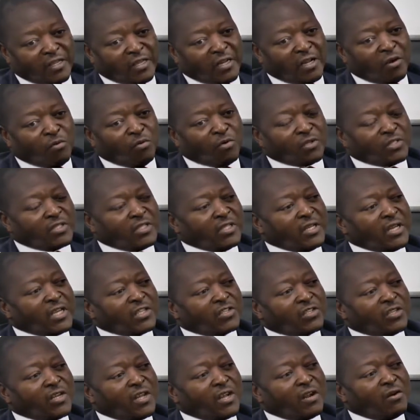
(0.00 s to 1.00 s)
and I was the
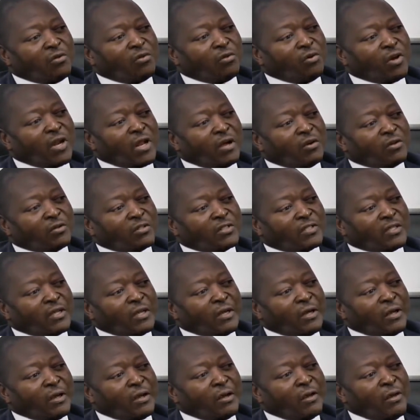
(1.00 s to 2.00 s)
national
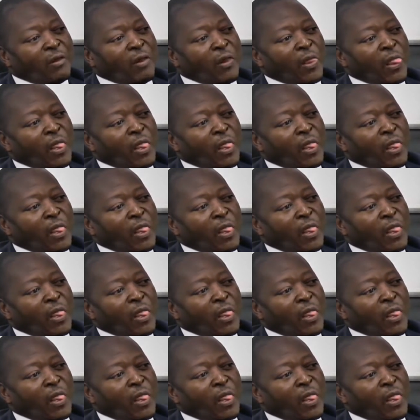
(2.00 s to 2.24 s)
rollout